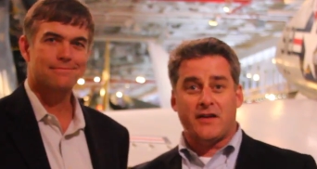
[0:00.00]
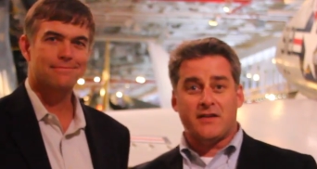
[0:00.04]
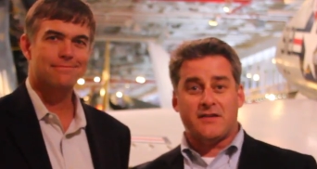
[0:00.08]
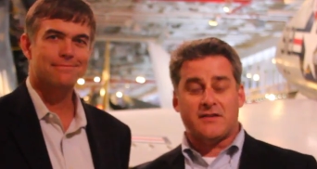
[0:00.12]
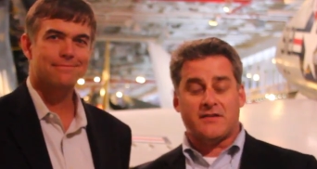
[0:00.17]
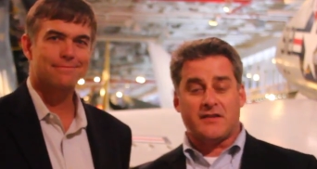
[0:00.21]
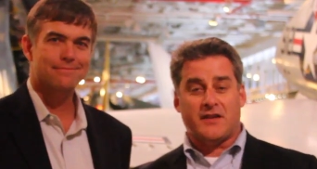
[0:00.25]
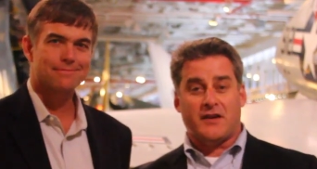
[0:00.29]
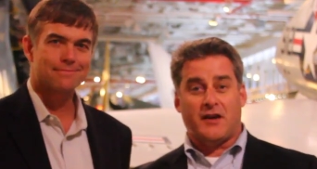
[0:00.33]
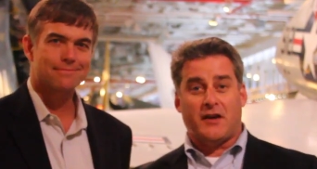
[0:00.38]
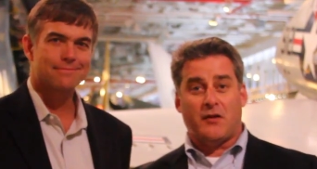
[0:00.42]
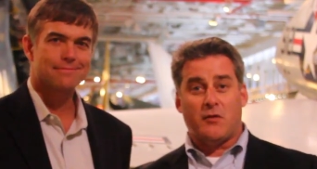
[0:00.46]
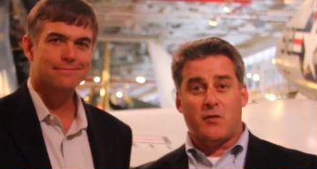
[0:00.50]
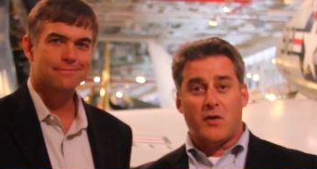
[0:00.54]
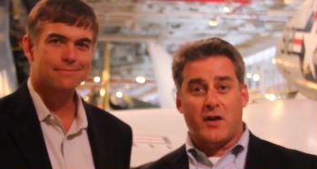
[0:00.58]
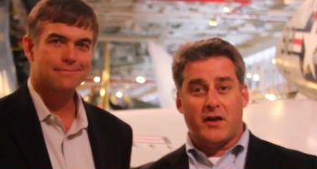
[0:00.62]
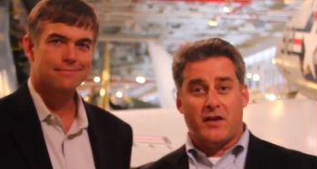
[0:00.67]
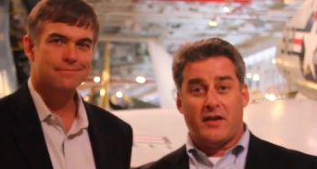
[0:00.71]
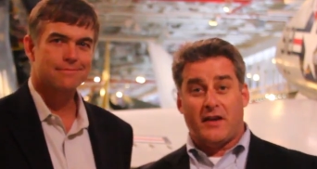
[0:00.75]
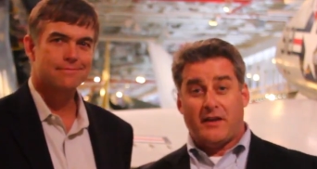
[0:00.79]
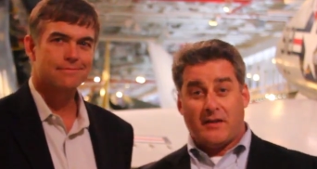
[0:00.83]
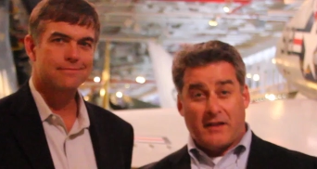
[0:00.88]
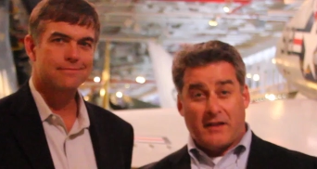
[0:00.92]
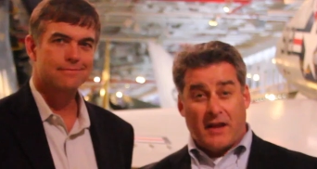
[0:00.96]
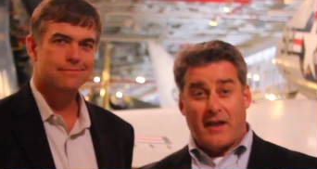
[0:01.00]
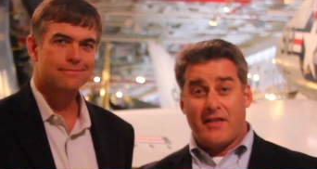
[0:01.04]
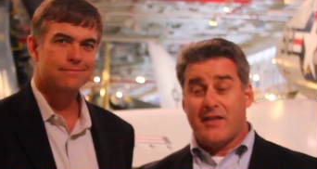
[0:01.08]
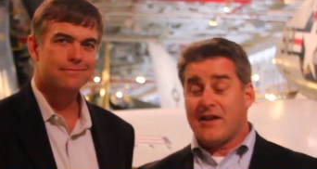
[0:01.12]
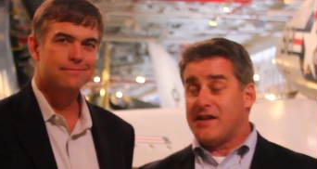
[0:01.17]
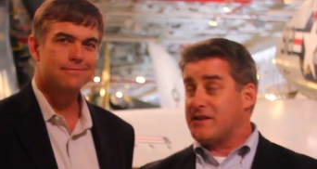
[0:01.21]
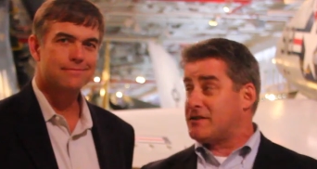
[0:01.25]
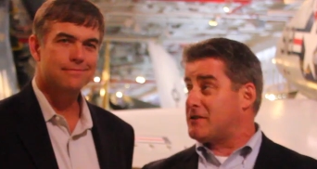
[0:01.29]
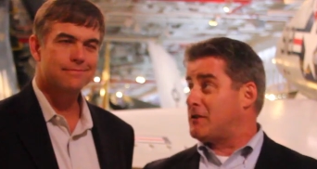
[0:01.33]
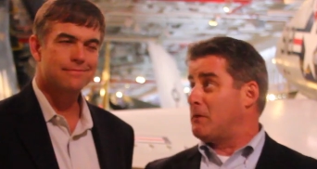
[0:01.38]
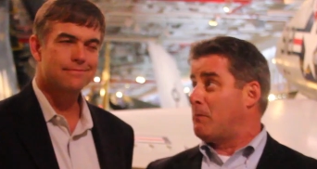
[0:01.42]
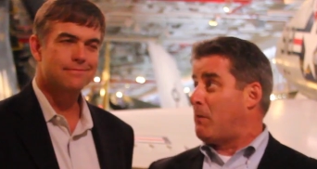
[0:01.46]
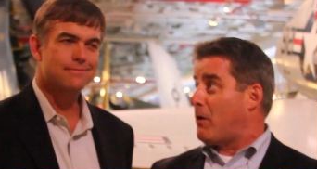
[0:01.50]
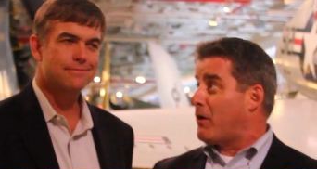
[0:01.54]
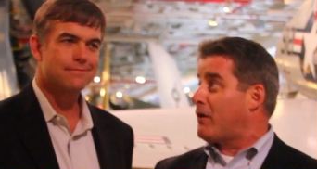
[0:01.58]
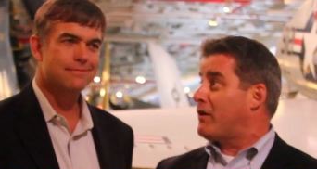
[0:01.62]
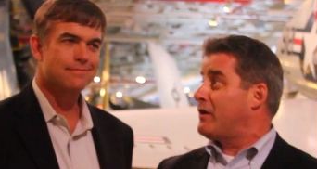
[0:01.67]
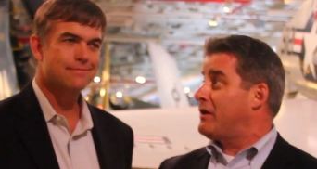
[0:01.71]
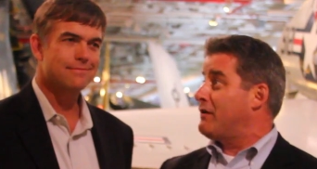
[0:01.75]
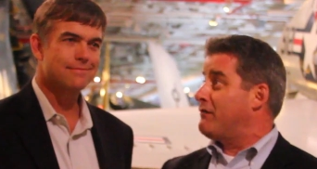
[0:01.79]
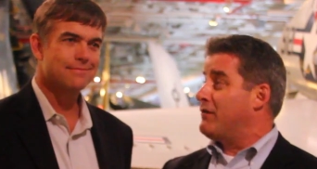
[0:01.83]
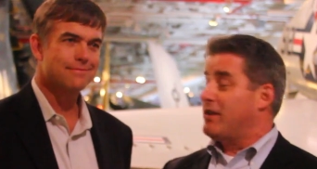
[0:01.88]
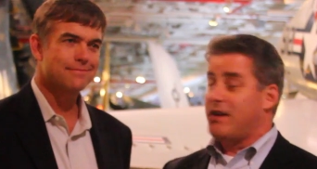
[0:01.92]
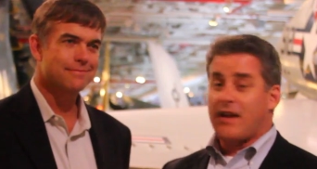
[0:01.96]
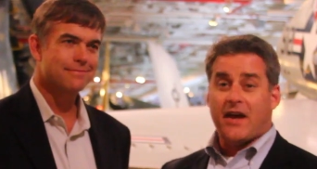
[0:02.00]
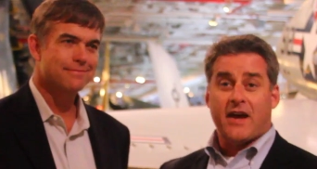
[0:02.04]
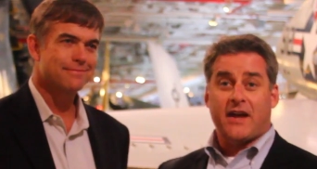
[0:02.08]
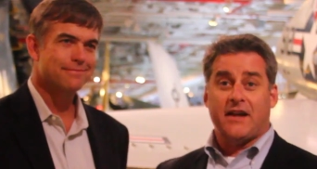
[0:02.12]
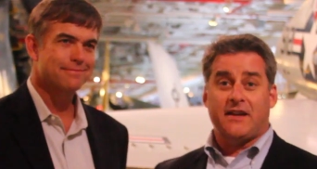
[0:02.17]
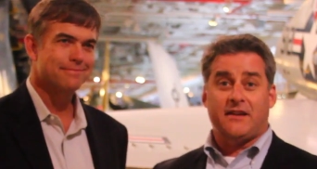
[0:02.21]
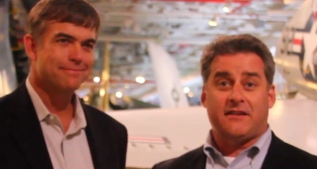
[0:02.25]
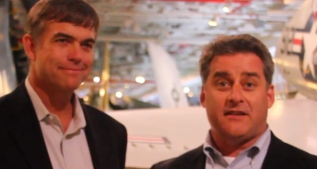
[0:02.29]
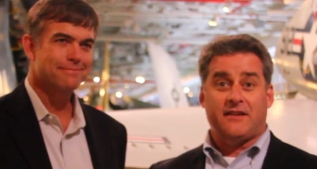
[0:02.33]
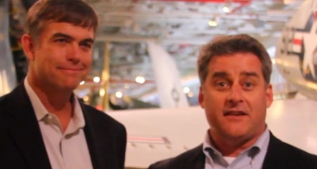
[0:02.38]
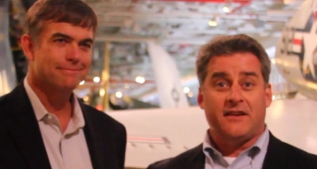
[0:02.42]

Speaker 1: It's uh, one. I think it's the party of the night